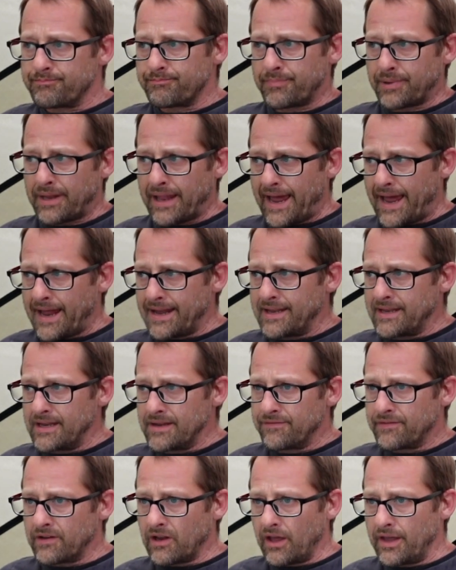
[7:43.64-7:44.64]
plan,
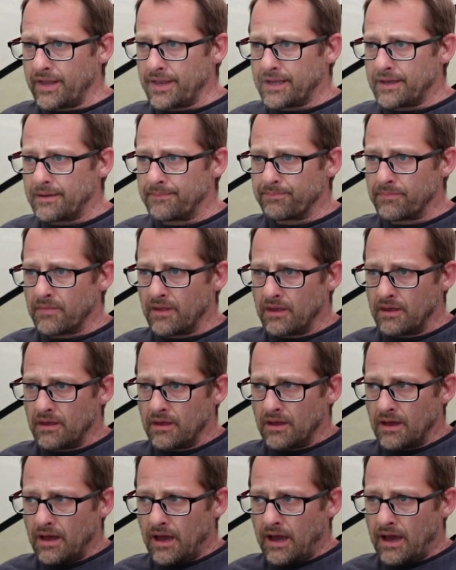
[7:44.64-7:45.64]
if you like.
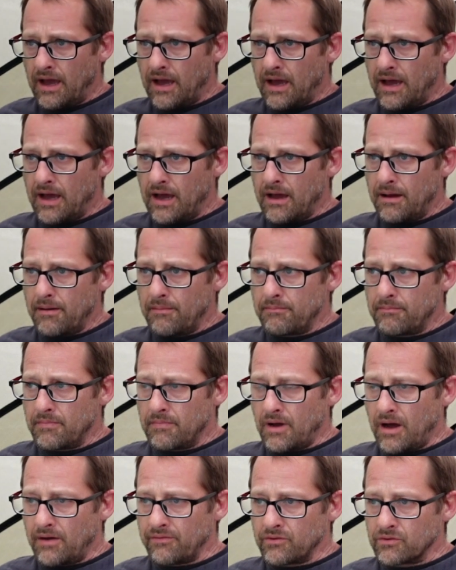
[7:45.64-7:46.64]

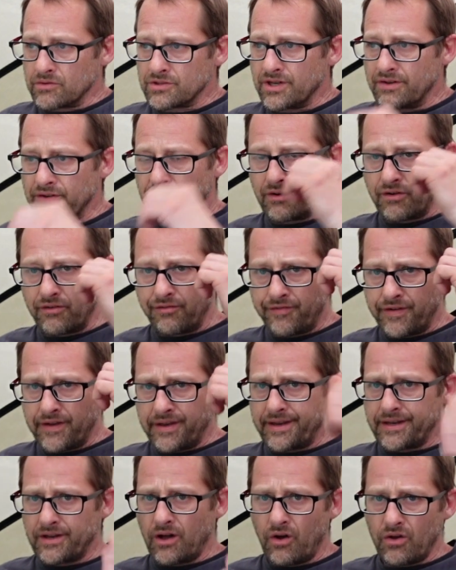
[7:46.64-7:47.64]
I've also got to fit
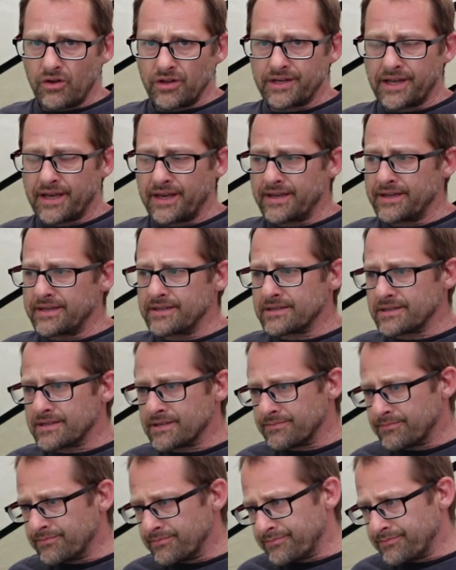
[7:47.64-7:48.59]
in holidays,